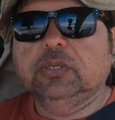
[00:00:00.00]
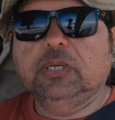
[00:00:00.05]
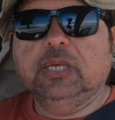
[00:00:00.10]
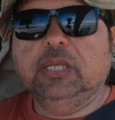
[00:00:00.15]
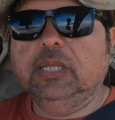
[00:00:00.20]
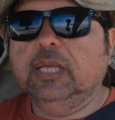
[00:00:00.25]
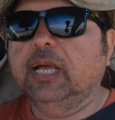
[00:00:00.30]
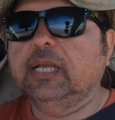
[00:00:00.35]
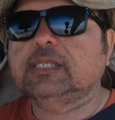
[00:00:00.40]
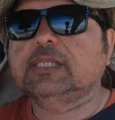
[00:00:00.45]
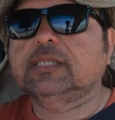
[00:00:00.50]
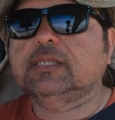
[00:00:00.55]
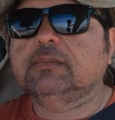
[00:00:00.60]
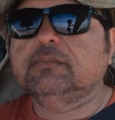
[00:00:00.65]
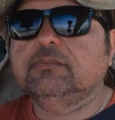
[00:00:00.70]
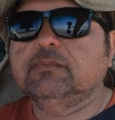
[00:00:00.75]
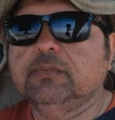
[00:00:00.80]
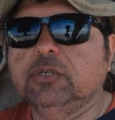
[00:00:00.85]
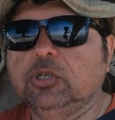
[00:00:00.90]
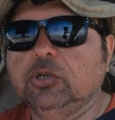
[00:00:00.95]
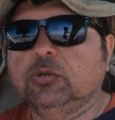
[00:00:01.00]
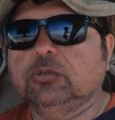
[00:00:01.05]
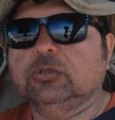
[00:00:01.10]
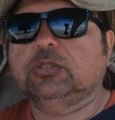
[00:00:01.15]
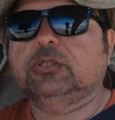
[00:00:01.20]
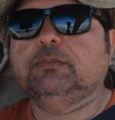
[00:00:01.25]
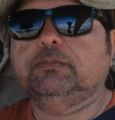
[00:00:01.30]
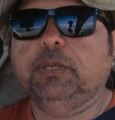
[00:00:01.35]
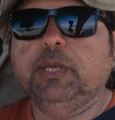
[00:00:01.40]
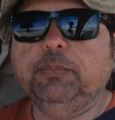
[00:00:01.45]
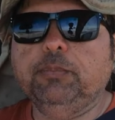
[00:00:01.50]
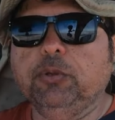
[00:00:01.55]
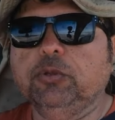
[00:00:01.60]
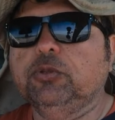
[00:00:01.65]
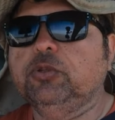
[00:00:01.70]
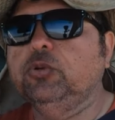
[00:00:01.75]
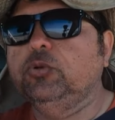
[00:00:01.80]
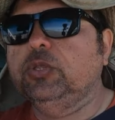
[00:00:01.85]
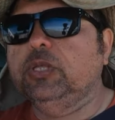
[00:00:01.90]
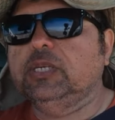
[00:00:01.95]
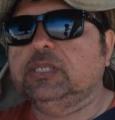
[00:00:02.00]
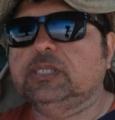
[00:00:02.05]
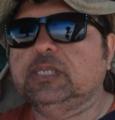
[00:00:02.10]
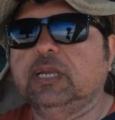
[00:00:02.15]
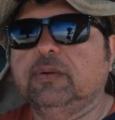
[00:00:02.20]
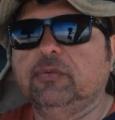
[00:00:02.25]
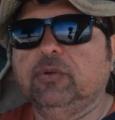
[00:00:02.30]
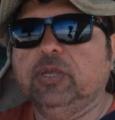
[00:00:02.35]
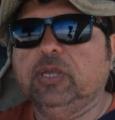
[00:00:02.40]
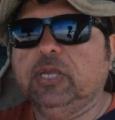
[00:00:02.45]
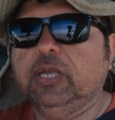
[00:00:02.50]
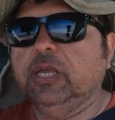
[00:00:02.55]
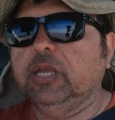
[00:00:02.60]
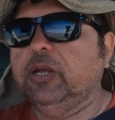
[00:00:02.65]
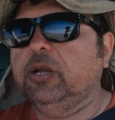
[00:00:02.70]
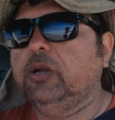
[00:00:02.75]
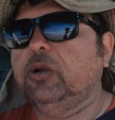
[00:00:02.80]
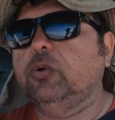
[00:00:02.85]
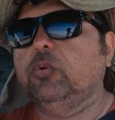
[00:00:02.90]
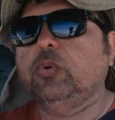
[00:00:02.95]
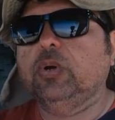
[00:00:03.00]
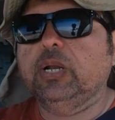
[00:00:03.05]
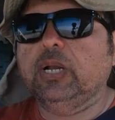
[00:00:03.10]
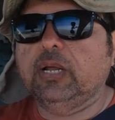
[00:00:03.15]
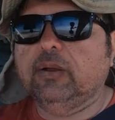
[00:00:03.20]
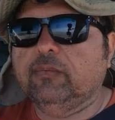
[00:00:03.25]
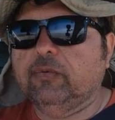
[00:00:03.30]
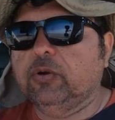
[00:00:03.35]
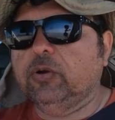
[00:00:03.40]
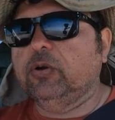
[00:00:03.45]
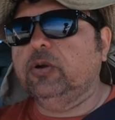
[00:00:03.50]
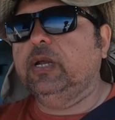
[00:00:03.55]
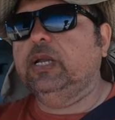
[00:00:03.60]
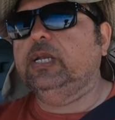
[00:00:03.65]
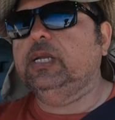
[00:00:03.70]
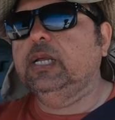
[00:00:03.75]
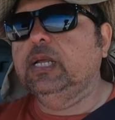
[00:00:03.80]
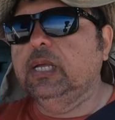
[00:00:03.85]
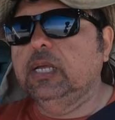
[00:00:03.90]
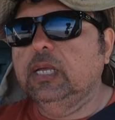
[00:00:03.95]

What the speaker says: And that's, you know, people do this every year or whatever, and